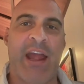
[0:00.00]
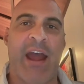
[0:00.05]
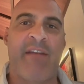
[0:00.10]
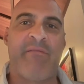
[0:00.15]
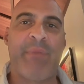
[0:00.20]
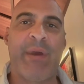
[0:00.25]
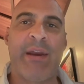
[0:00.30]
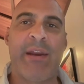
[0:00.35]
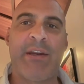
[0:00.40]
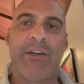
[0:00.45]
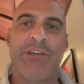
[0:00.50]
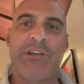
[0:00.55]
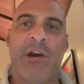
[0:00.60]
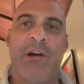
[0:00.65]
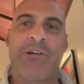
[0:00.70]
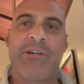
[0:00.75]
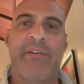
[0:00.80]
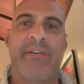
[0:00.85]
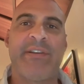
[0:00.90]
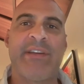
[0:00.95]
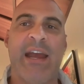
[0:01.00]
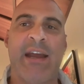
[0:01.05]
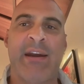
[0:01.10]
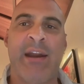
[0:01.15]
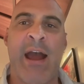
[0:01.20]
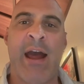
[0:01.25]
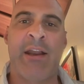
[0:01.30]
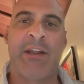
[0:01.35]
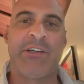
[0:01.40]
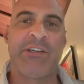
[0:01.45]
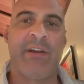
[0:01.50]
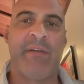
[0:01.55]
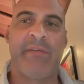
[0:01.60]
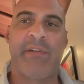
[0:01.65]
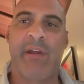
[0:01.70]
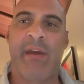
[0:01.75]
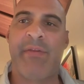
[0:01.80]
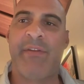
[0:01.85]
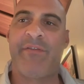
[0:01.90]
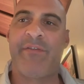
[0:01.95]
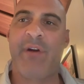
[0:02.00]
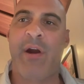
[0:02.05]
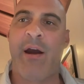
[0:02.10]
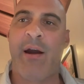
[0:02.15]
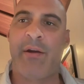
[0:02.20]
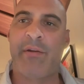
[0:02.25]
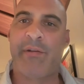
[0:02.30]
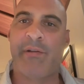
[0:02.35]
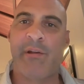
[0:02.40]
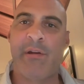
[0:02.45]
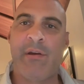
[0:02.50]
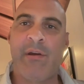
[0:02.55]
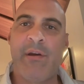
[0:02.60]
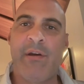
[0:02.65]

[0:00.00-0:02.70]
I've been in charge of the technology of Save the Frogs